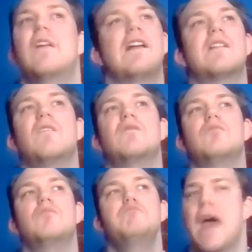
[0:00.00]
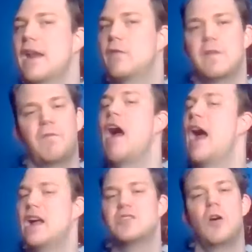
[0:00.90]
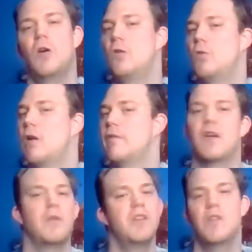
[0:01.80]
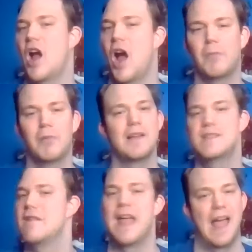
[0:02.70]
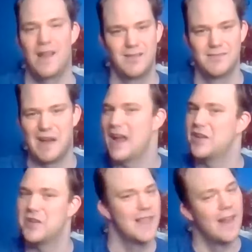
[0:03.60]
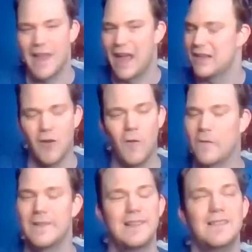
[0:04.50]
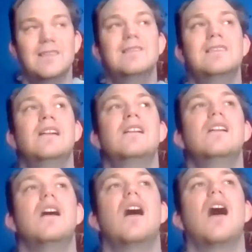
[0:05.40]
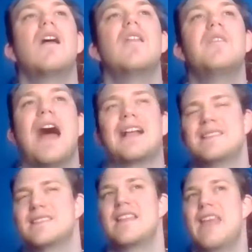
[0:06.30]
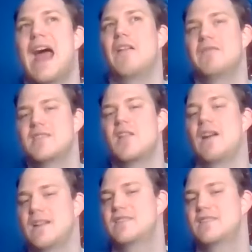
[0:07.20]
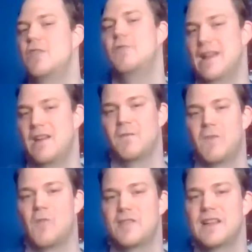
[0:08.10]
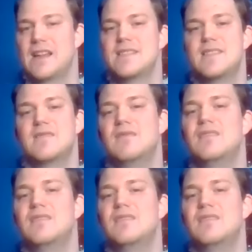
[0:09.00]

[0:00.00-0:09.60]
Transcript: they're like medically fragile or if they're immune compromised, you can't. I understand that totally. That's the downside to it, unfortunately, is